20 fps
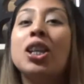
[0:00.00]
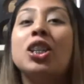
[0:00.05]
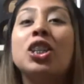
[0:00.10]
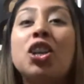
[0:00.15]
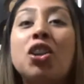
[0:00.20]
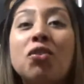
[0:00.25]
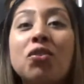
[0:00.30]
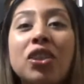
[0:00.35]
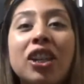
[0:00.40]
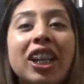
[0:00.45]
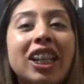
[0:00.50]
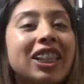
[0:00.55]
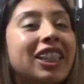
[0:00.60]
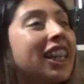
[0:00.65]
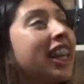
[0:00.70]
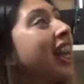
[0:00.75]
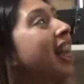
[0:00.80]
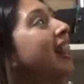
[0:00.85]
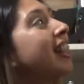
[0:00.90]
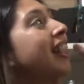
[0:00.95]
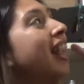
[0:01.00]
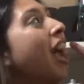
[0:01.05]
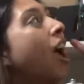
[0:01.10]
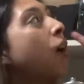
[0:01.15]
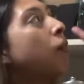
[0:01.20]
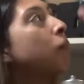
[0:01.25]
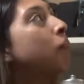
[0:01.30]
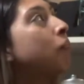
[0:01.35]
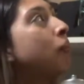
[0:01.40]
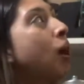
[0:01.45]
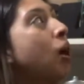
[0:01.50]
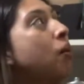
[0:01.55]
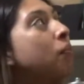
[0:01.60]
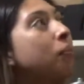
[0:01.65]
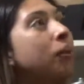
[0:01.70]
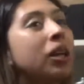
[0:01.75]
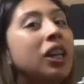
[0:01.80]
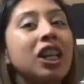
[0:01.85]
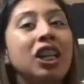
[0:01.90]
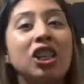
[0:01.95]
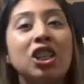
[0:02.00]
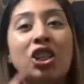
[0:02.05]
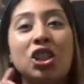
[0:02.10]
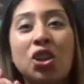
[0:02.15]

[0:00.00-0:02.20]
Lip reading: Don't forget to hit that bell button